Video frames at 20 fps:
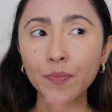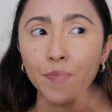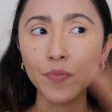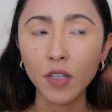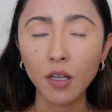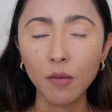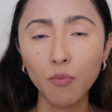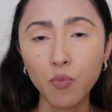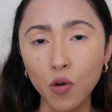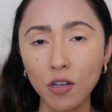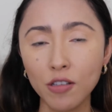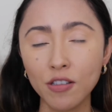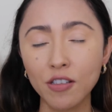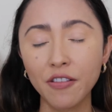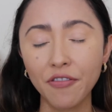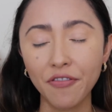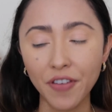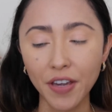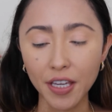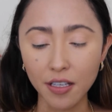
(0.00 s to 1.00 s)
bronze the
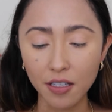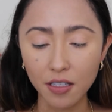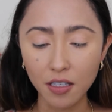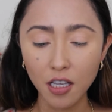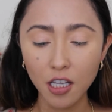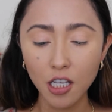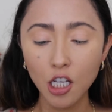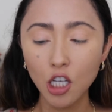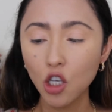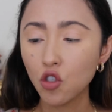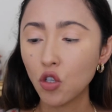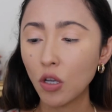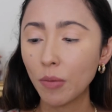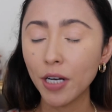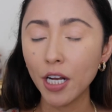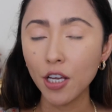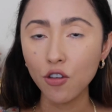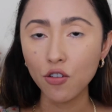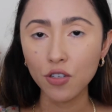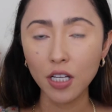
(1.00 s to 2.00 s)
face. So I'm
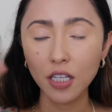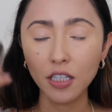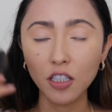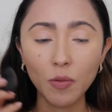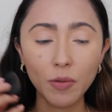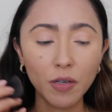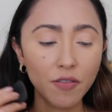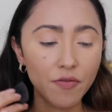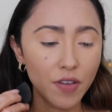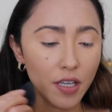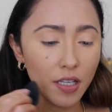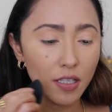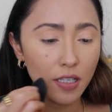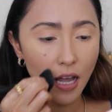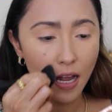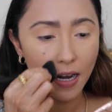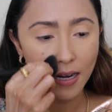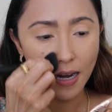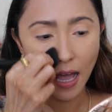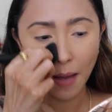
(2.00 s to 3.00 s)
going to use a little bit of this,
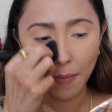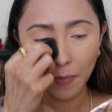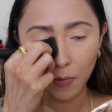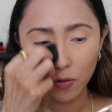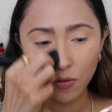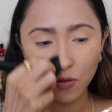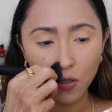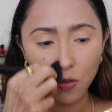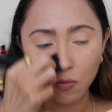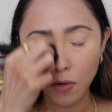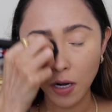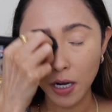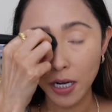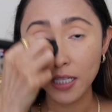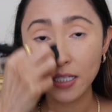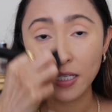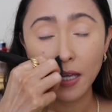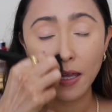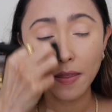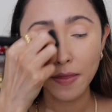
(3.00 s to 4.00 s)
and I'm going to run
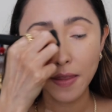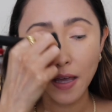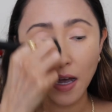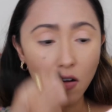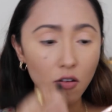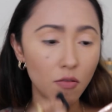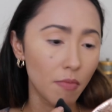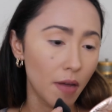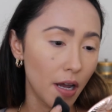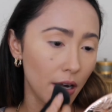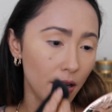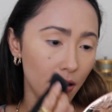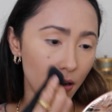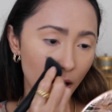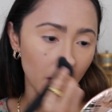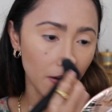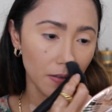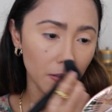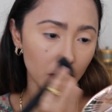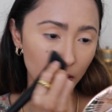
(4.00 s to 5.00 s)
it down my
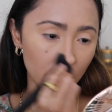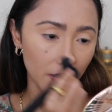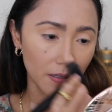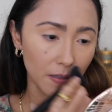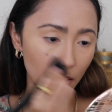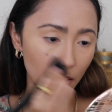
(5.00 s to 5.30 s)
nose.